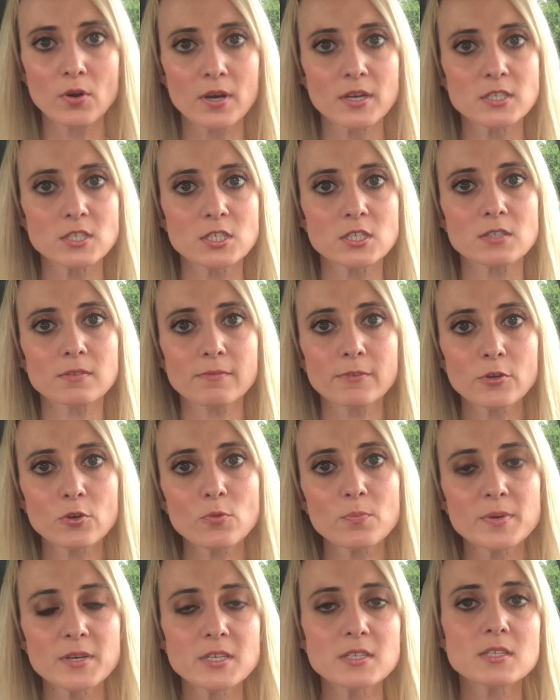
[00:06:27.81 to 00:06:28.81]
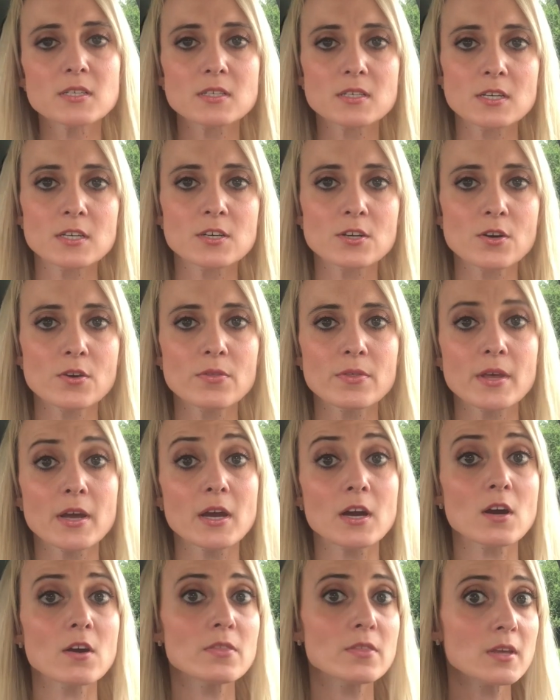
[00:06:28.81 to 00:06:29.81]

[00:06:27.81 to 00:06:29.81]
It's just little pieces here and there.